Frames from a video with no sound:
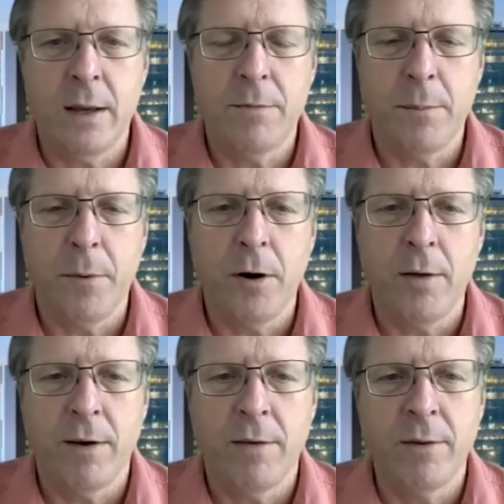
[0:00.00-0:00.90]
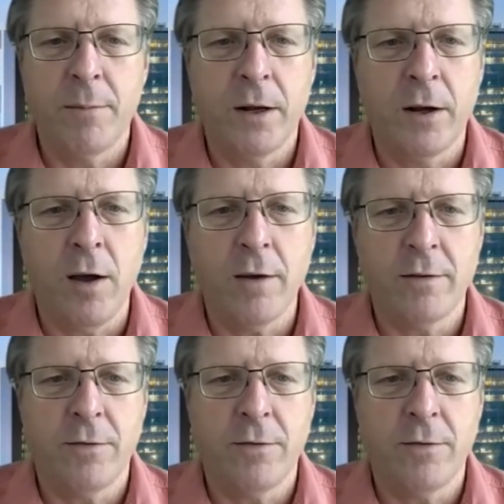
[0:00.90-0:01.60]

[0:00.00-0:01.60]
I'm supportive of it, but it costs a